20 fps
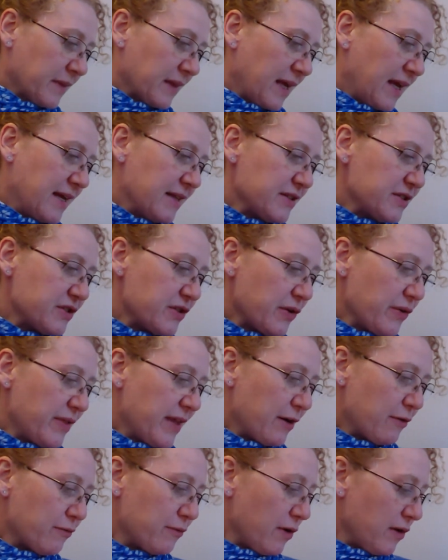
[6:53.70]
And so
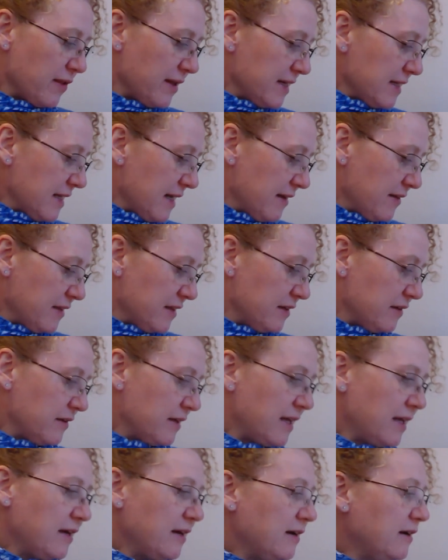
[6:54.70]
they're rolling down the
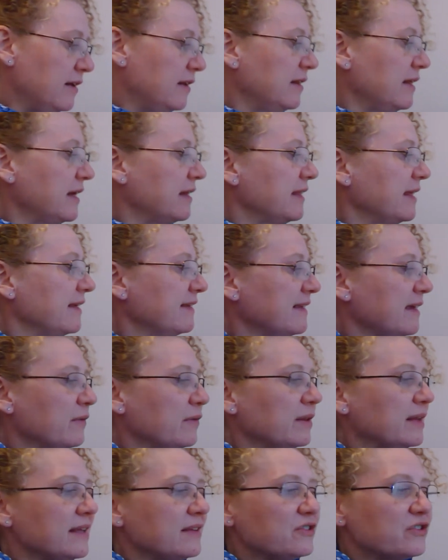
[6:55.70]
hill and they say,
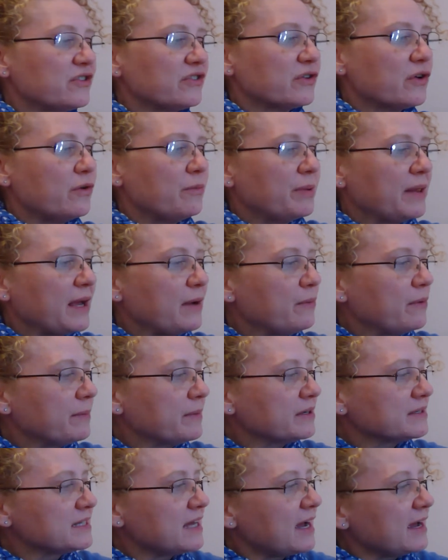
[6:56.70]
well, let's just go play one
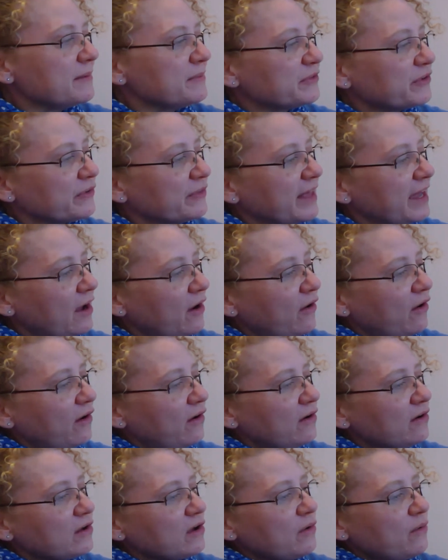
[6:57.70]
more time. So they
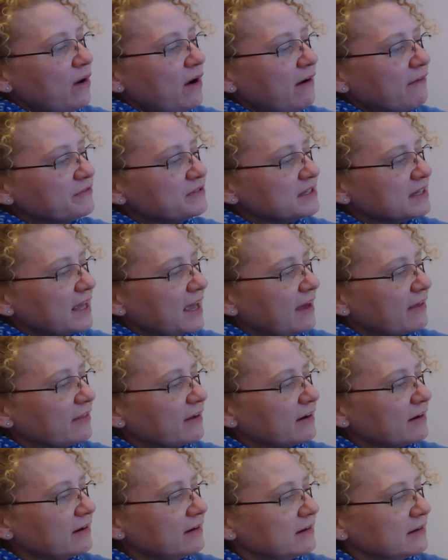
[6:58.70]
all go off
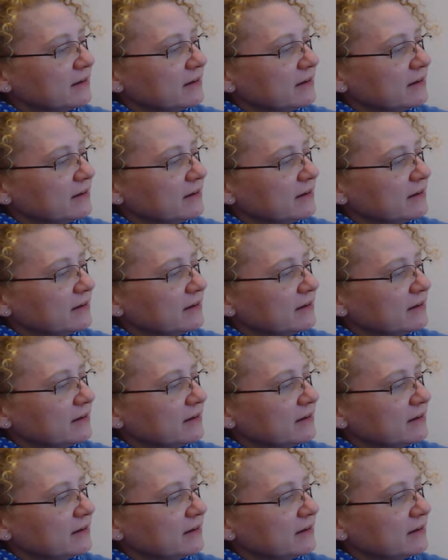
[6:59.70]
together.